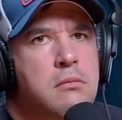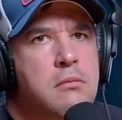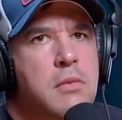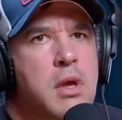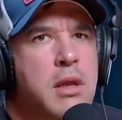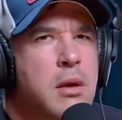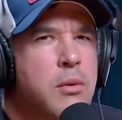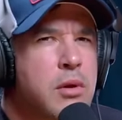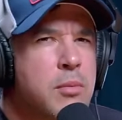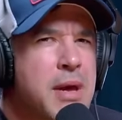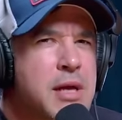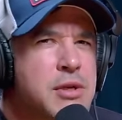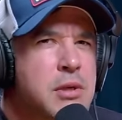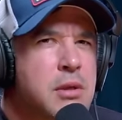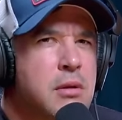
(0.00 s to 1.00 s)
And I would
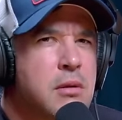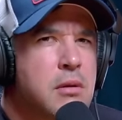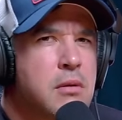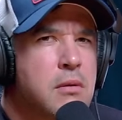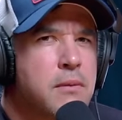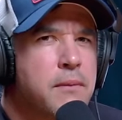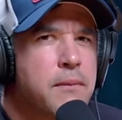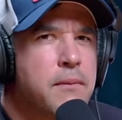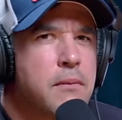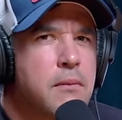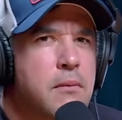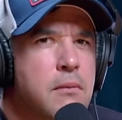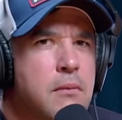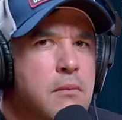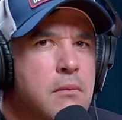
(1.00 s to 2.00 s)
imagine... I'm kidding about the
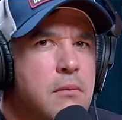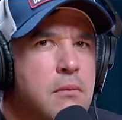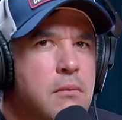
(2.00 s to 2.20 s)
toxic